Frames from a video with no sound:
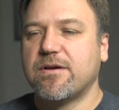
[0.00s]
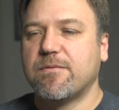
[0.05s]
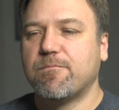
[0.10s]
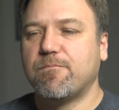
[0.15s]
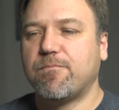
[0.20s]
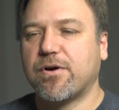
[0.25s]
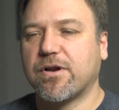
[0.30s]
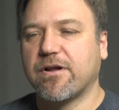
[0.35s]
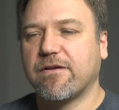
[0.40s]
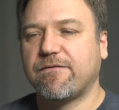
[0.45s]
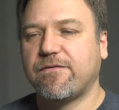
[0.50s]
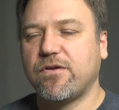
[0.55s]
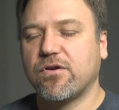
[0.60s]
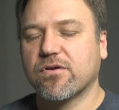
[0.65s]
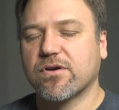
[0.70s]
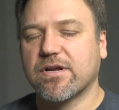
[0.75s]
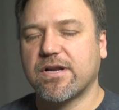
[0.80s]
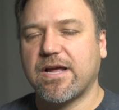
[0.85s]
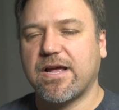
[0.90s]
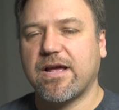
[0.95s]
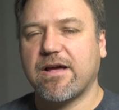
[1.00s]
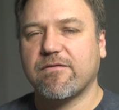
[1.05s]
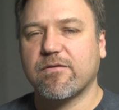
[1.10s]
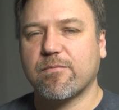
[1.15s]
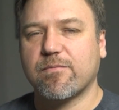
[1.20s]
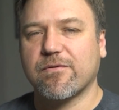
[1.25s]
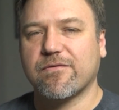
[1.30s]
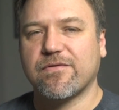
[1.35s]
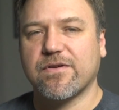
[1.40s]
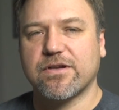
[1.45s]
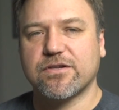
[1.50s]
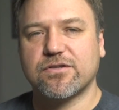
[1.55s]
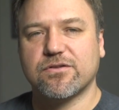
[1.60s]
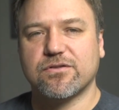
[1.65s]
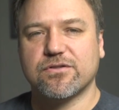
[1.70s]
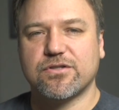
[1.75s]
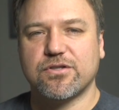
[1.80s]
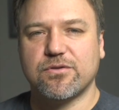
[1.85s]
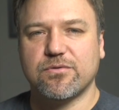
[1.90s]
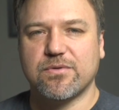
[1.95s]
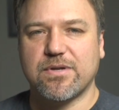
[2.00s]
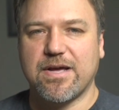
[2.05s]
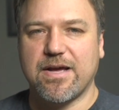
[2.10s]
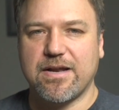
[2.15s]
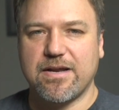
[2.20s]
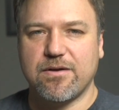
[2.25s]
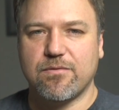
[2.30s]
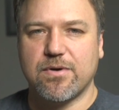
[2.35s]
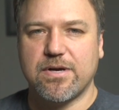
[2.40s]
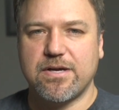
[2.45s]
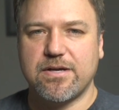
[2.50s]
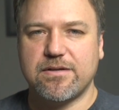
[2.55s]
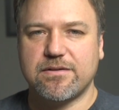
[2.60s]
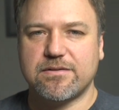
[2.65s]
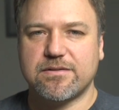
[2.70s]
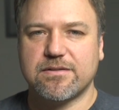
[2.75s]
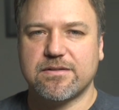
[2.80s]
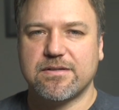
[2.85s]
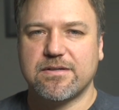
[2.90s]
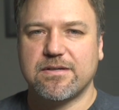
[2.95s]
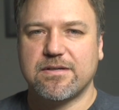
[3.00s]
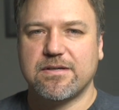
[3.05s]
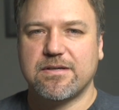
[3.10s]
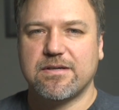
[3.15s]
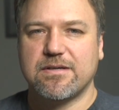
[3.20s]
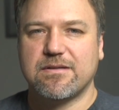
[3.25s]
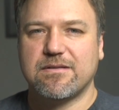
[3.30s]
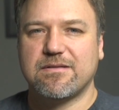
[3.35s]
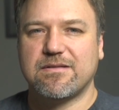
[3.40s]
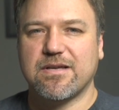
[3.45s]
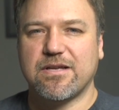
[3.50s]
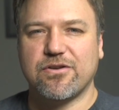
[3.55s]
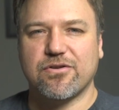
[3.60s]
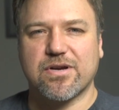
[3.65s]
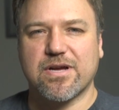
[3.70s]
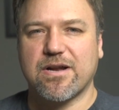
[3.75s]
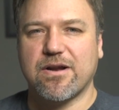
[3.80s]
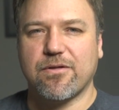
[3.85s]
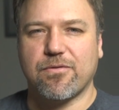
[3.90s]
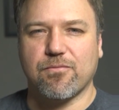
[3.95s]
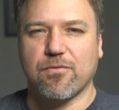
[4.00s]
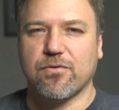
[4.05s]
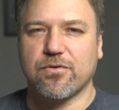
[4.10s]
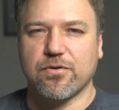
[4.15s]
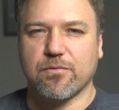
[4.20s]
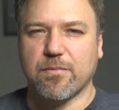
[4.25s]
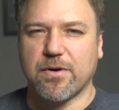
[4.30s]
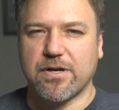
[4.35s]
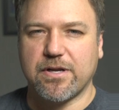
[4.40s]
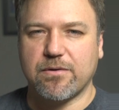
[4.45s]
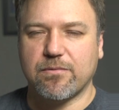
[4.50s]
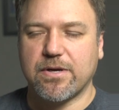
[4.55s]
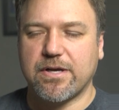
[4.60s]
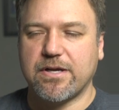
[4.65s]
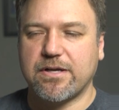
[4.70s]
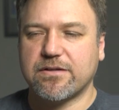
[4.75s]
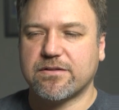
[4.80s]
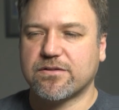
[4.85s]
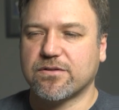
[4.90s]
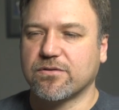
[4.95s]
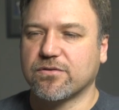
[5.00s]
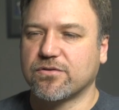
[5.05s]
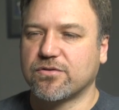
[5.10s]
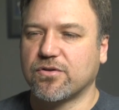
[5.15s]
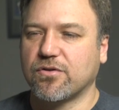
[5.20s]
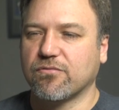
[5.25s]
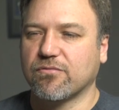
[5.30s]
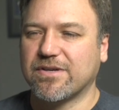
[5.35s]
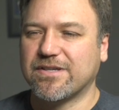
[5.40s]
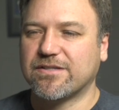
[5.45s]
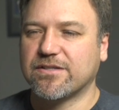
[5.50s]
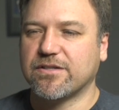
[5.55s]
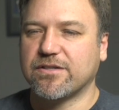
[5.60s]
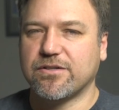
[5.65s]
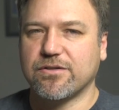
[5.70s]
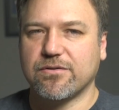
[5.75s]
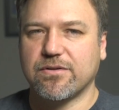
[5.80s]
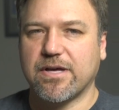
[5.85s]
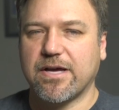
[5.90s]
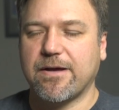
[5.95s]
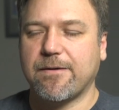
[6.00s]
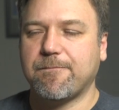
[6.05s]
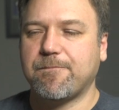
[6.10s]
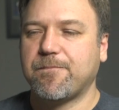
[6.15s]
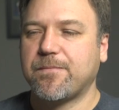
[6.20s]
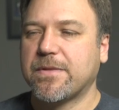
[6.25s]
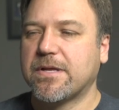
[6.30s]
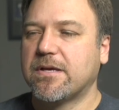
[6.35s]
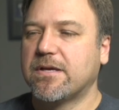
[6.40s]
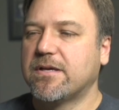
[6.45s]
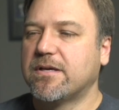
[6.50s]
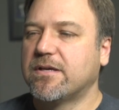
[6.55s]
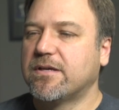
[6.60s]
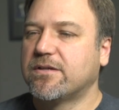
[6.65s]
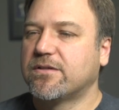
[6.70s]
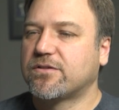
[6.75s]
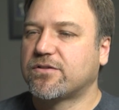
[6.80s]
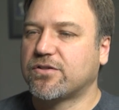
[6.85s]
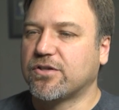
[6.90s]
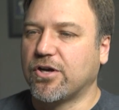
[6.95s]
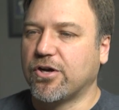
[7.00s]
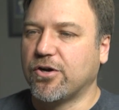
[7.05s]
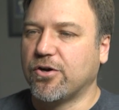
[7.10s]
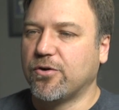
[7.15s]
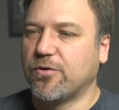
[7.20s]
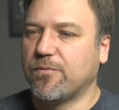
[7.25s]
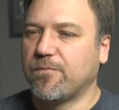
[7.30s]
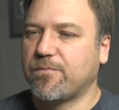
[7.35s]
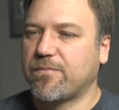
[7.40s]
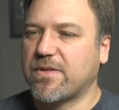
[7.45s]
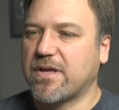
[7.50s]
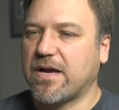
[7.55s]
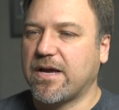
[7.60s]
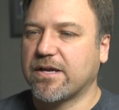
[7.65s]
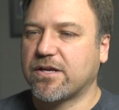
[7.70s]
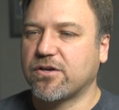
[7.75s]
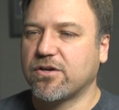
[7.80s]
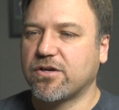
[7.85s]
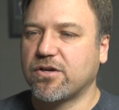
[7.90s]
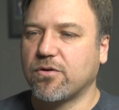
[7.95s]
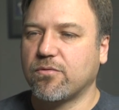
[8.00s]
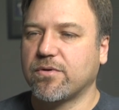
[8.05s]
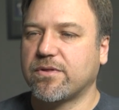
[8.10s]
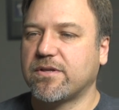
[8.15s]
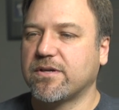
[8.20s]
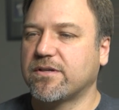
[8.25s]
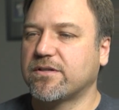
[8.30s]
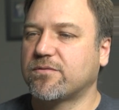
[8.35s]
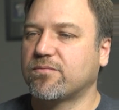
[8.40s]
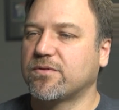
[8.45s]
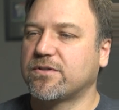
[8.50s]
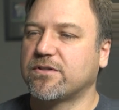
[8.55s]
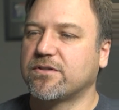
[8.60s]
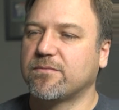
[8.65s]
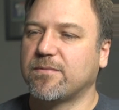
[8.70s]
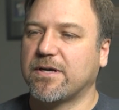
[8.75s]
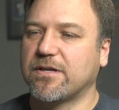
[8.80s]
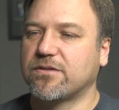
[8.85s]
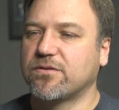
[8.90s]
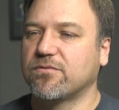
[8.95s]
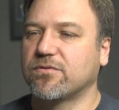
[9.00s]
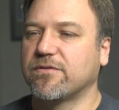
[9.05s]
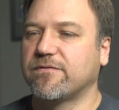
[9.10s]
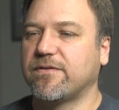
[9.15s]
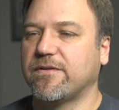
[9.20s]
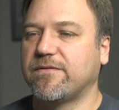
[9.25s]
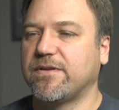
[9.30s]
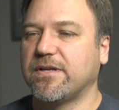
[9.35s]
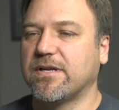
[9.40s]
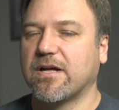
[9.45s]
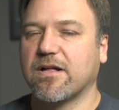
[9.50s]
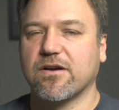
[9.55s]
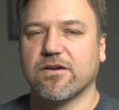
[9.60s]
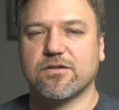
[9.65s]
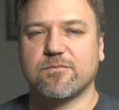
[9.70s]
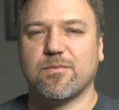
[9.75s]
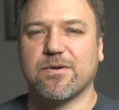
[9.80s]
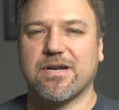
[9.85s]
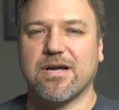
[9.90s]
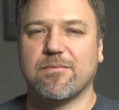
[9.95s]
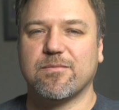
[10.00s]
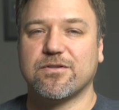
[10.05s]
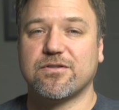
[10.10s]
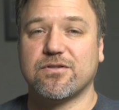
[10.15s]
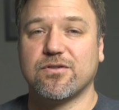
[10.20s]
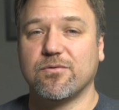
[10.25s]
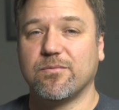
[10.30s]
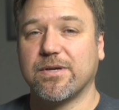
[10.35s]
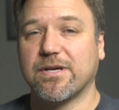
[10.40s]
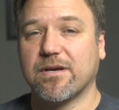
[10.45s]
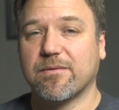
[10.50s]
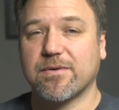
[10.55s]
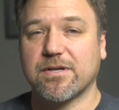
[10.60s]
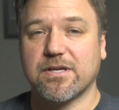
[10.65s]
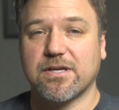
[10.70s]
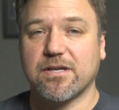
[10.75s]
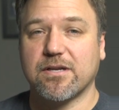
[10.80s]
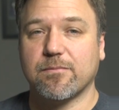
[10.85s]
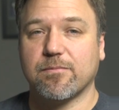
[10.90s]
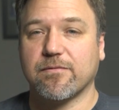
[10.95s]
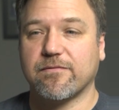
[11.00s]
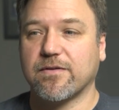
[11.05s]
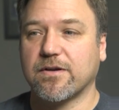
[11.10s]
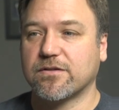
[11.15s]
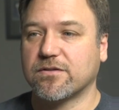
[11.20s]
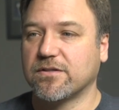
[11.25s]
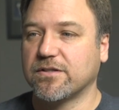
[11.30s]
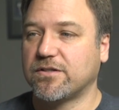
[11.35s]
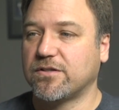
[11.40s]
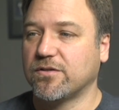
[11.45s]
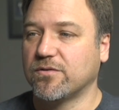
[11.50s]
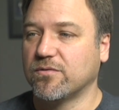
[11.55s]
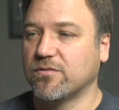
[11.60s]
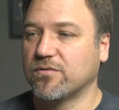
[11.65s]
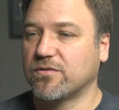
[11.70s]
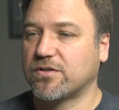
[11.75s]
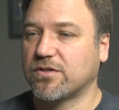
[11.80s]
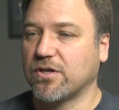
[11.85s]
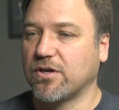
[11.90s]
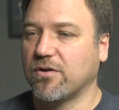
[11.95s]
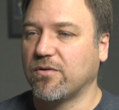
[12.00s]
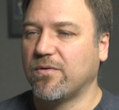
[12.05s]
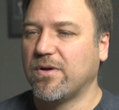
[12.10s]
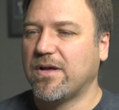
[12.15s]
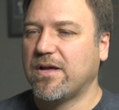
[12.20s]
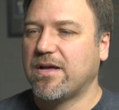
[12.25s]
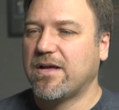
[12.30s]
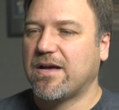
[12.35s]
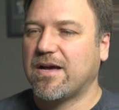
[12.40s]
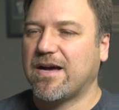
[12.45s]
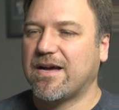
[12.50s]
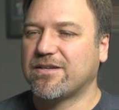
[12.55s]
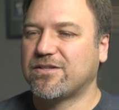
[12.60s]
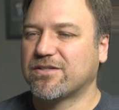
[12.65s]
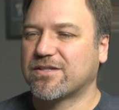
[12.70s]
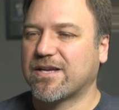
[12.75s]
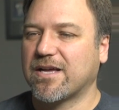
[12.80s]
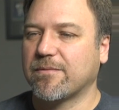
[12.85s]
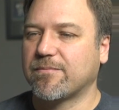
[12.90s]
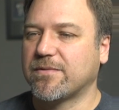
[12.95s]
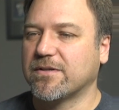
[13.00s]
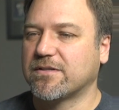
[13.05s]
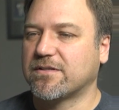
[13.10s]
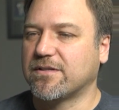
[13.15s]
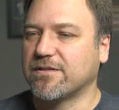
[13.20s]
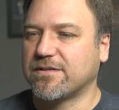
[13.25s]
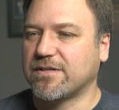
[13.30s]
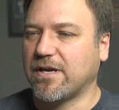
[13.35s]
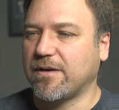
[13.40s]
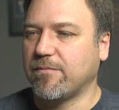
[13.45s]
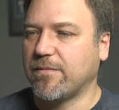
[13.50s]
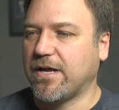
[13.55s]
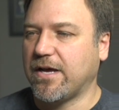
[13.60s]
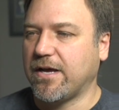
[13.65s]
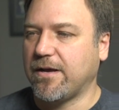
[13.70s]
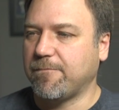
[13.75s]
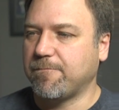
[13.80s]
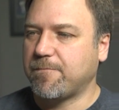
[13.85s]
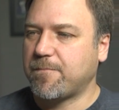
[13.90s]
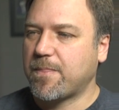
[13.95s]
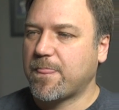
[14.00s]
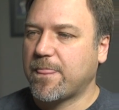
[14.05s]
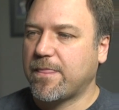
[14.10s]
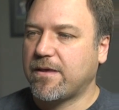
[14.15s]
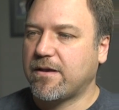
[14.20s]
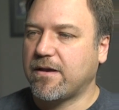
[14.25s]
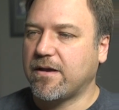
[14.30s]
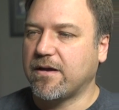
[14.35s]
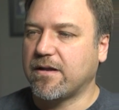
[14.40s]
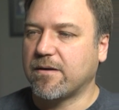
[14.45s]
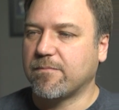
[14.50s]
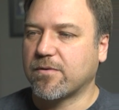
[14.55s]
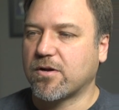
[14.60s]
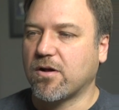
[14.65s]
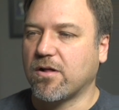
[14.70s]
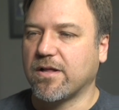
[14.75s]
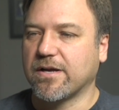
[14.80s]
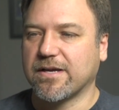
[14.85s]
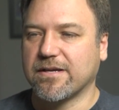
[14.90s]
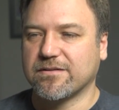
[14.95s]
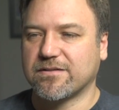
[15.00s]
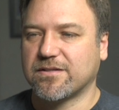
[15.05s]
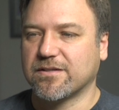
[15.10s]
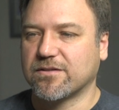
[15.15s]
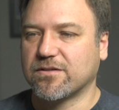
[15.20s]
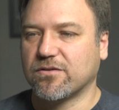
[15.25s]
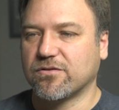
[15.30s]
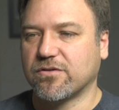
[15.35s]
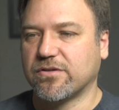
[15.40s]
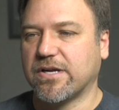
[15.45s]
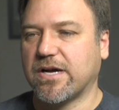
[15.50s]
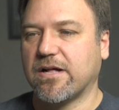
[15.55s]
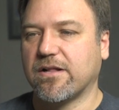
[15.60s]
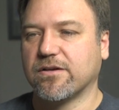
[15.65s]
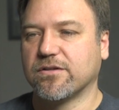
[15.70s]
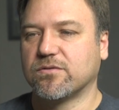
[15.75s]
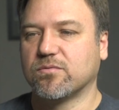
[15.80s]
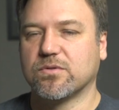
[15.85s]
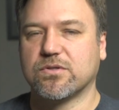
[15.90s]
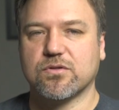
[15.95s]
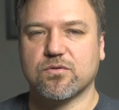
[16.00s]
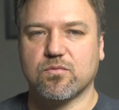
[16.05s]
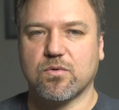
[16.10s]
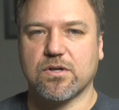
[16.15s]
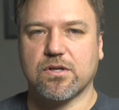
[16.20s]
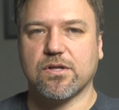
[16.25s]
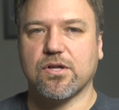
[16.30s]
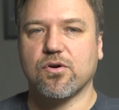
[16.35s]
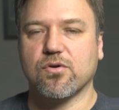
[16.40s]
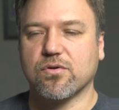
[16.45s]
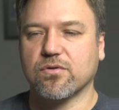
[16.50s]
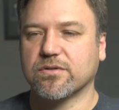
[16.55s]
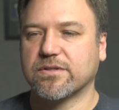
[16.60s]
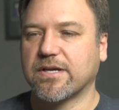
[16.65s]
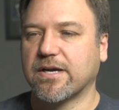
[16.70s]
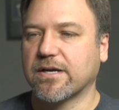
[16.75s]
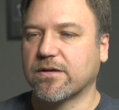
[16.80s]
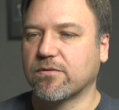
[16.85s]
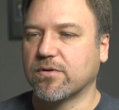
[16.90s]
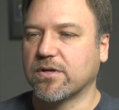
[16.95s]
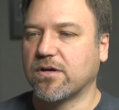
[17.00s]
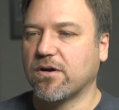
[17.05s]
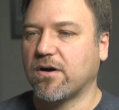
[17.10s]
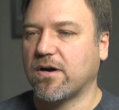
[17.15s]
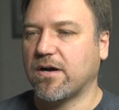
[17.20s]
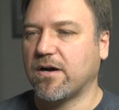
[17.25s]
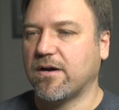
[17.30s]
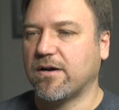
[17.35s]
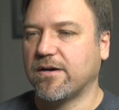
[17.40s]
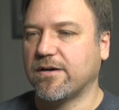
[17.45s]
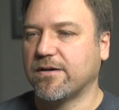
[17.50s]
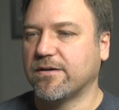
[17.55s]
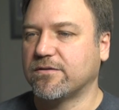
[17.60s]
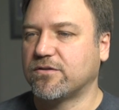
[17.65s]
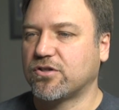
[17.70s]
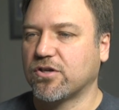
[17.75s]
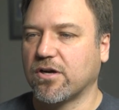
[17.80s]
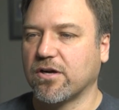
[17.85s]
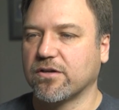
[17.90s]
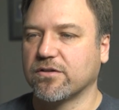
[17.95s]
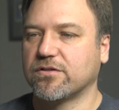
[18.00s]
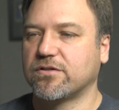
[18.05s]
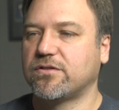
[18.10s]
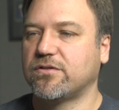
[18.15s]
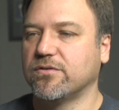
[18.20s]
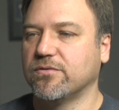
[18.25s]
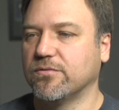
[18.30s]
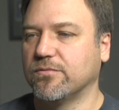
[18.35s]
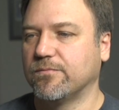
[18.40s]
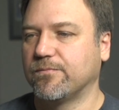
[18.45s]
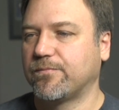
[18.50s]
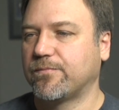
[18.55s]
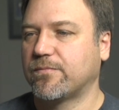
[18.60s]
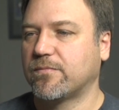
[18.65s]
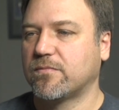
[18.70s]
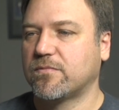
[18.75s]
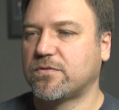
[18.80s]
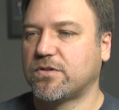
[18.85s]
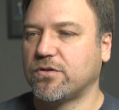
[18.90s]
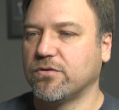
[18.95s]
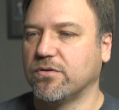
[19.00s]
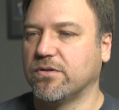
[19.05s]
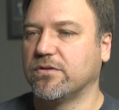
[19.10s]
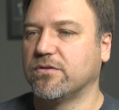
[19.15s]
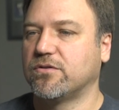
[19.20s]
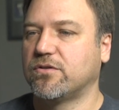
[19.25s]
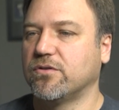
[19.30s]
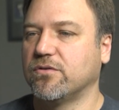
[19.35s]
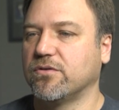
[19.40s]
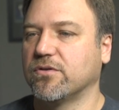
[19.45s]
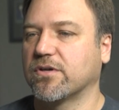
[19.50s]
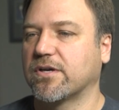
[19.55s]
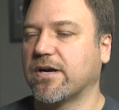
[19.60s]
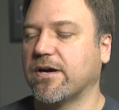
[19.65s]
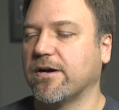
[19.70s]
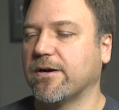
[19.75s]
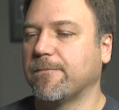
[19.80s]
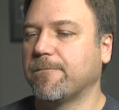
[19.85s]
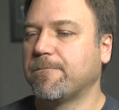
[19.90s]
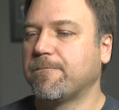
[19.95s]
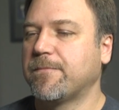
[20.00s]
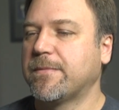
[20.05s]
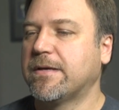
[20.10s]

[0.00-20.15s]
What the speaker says: But if you're going to have a professional tune anyways, then you're kind of throwing your money away. So there's no reason to do that. So I could go with this, which is about $250, but I'm assuming I'm going to get it professionally tuned. So I just kept this the same name, and I'm calling it $600, which is what a local tech would charge to tune your car.